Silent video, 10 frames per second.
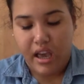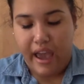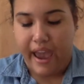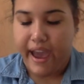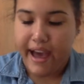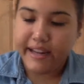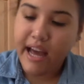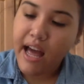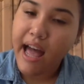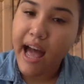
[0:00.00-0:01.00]
And
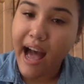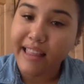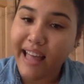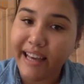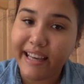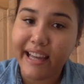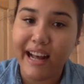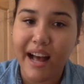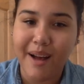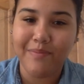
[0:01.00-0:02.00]
I like it.
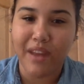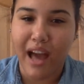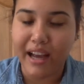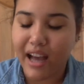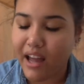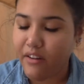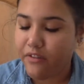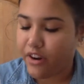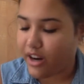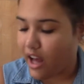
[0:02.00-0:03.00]
I kind of
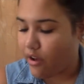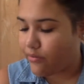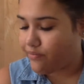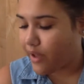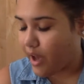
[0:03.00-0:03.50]
figured out